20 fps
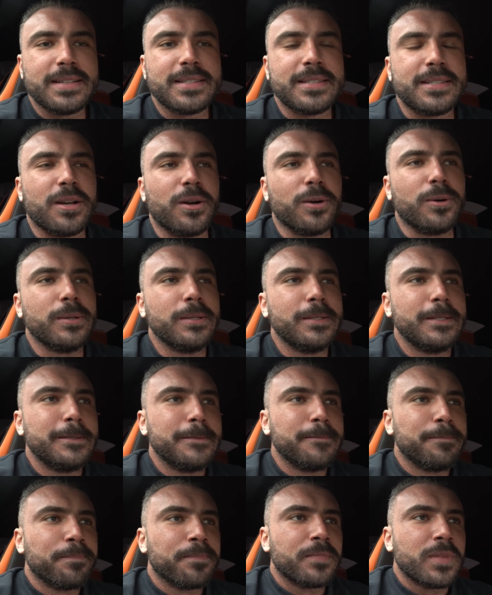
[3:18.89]
so
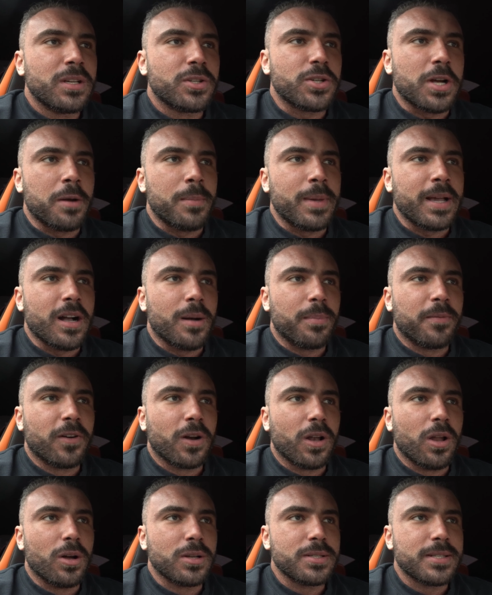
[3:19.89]
trying to make up for
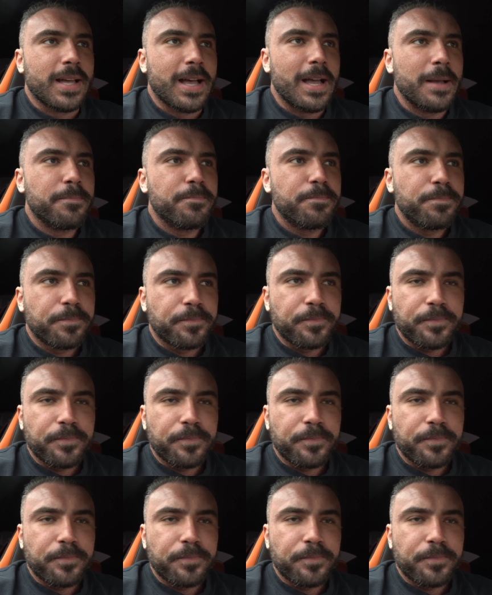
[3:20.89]
lost time.